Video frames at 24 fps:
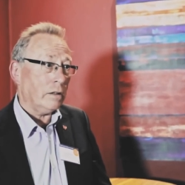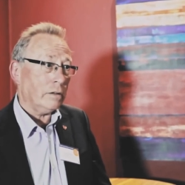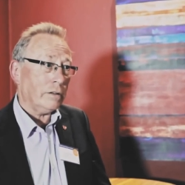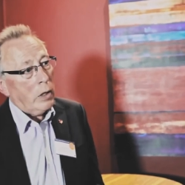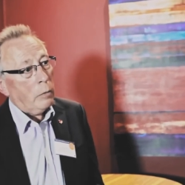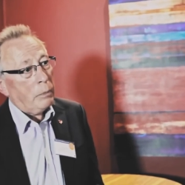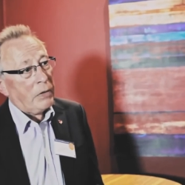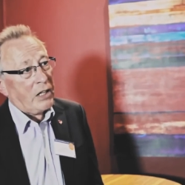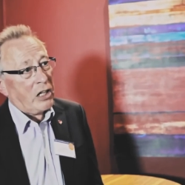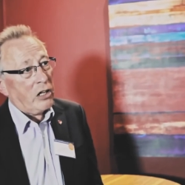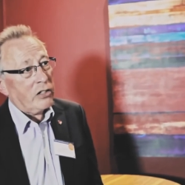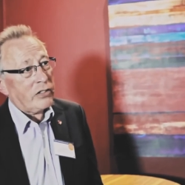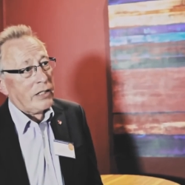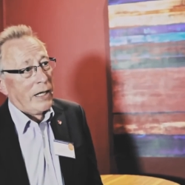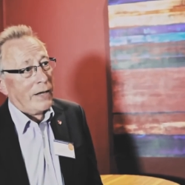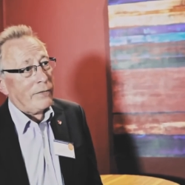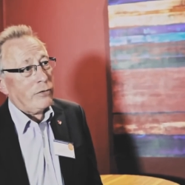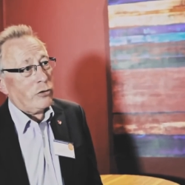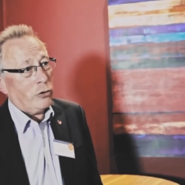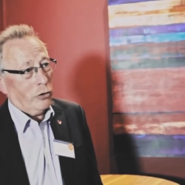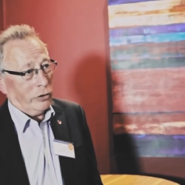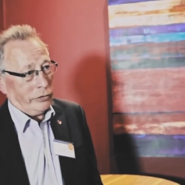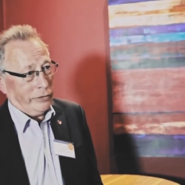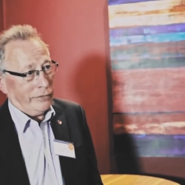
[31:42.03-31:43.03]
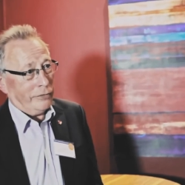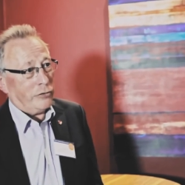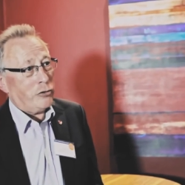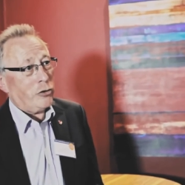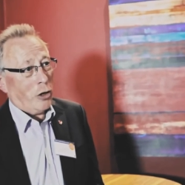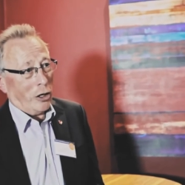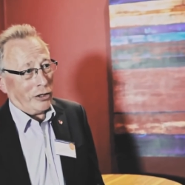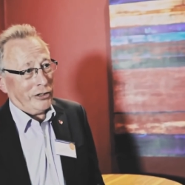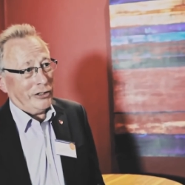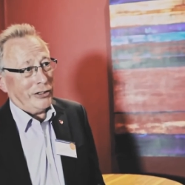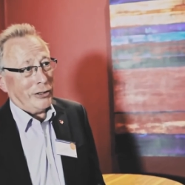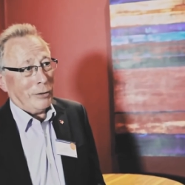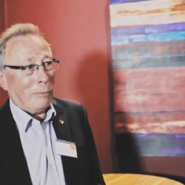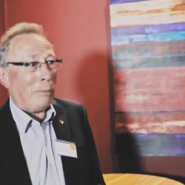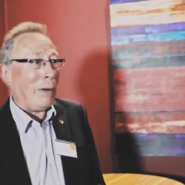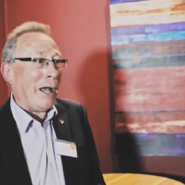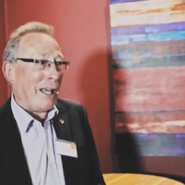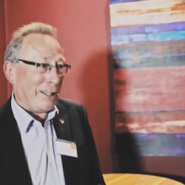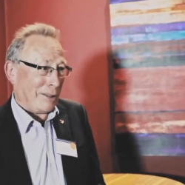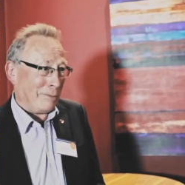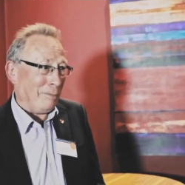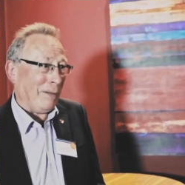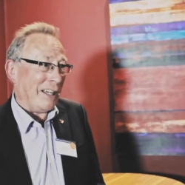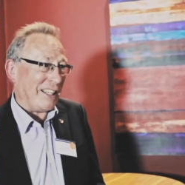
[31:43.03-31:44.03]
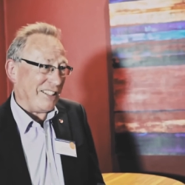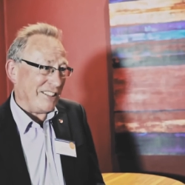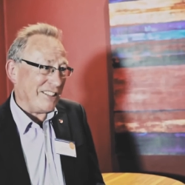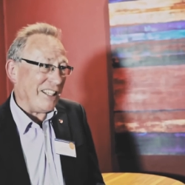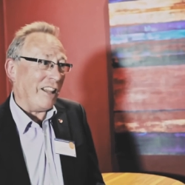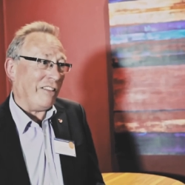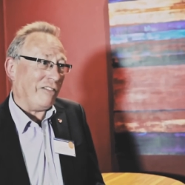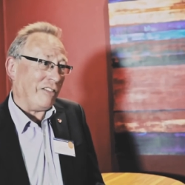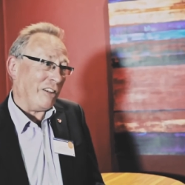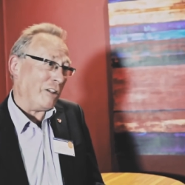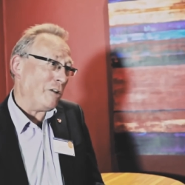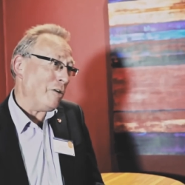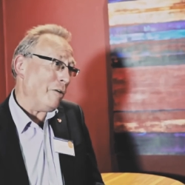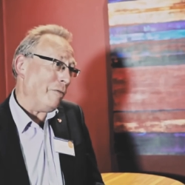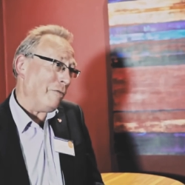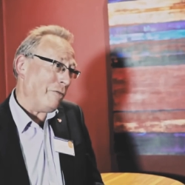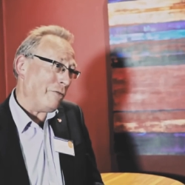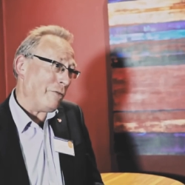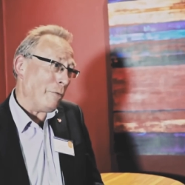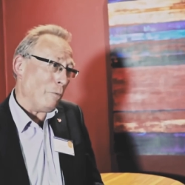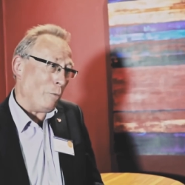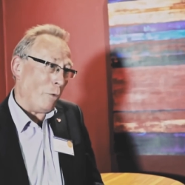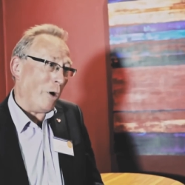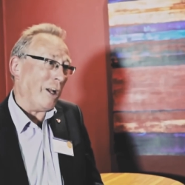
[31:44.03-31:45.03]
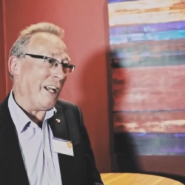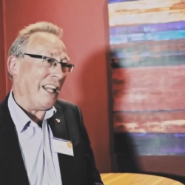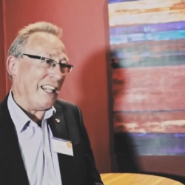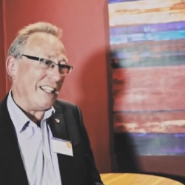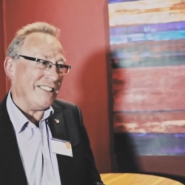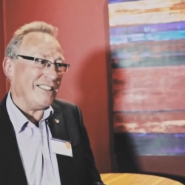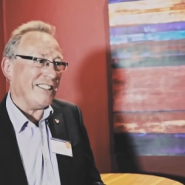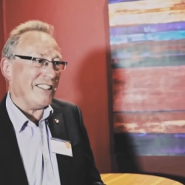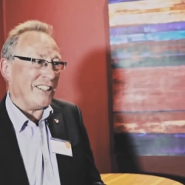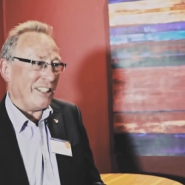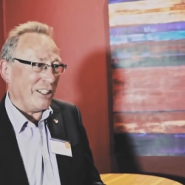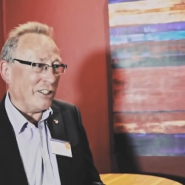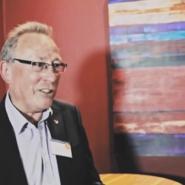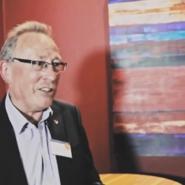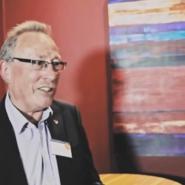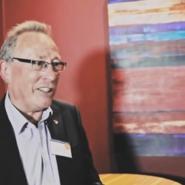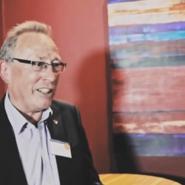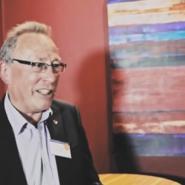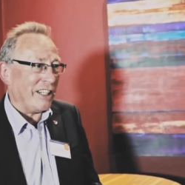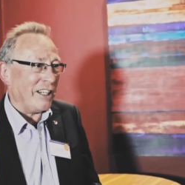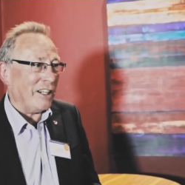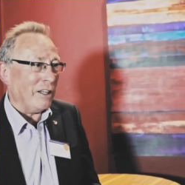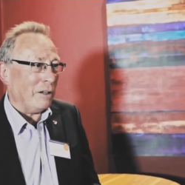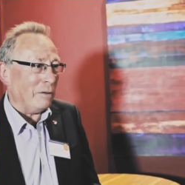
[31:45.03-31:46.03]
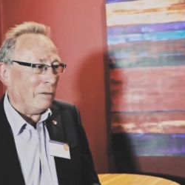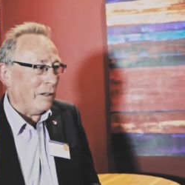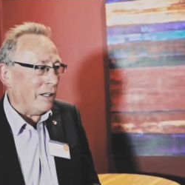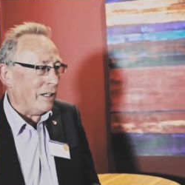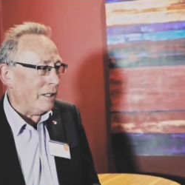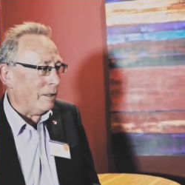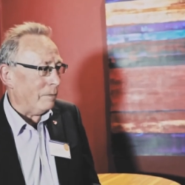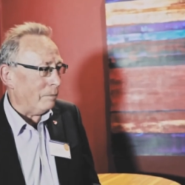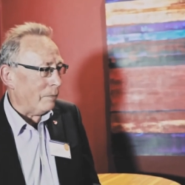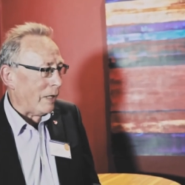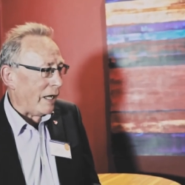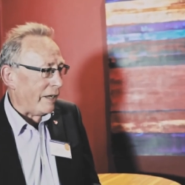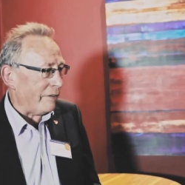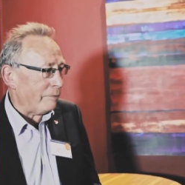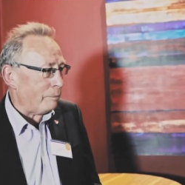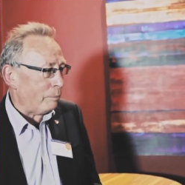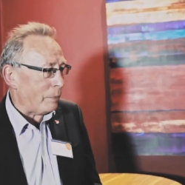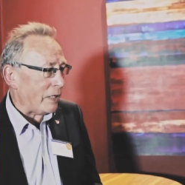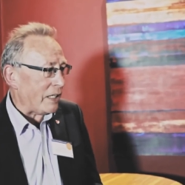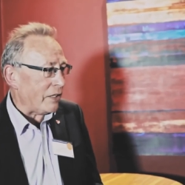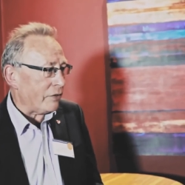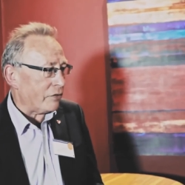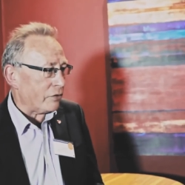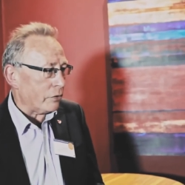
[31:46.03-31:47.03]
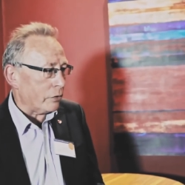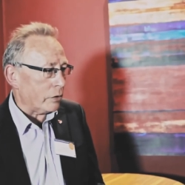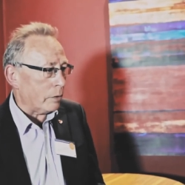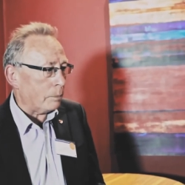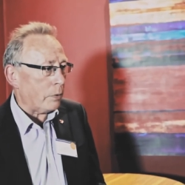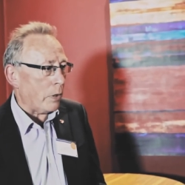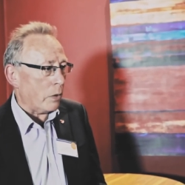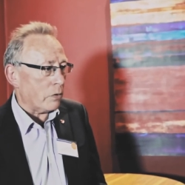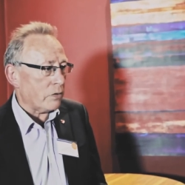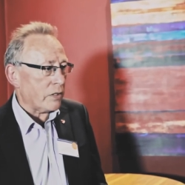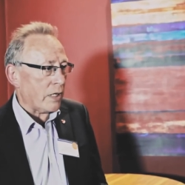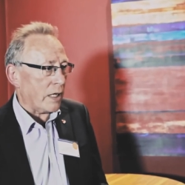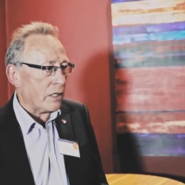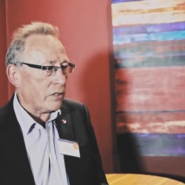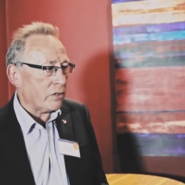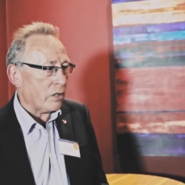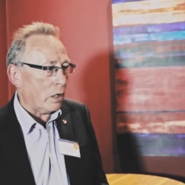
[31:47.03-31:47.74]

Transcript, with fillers: Well, because I've sort of trodden the path myself and come from one end to the other, you know, um, I've been through the process.